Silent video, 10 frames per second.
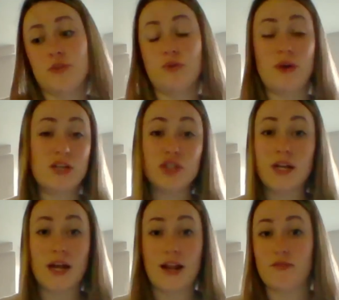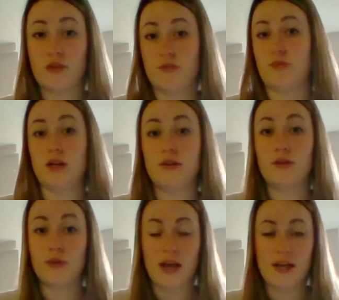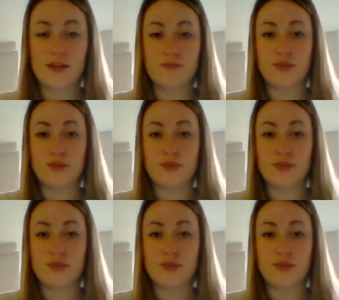you guys should not have homework, okay?